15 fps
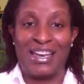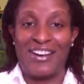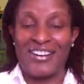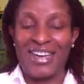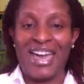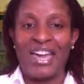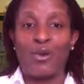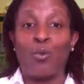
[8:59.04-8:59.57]

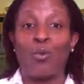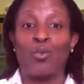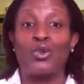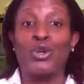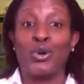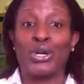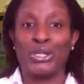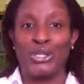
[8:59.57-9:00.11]
Okay,
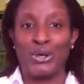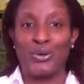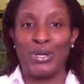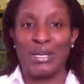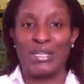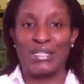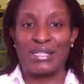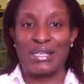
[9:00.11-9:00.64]
you can do
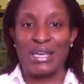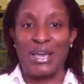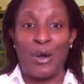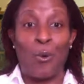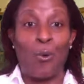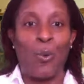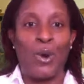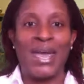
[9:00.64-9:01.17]
this.
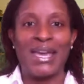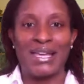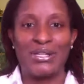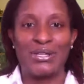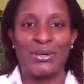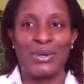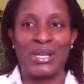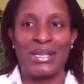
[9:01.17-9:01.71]
We
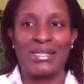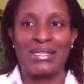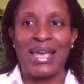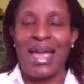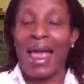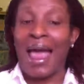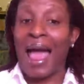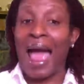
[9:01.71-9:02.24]
can do this.
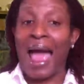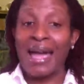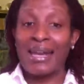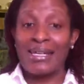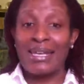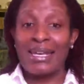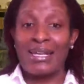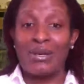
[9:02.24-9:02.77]

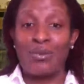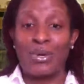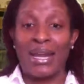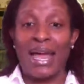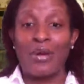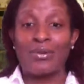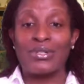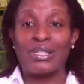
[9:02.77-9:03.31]
I did it when
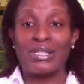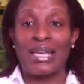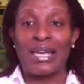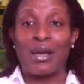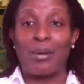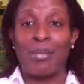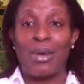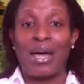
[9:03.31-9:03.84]
I was a
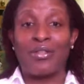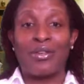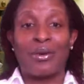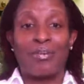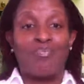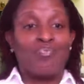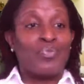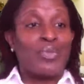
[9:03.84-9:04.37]
single mother.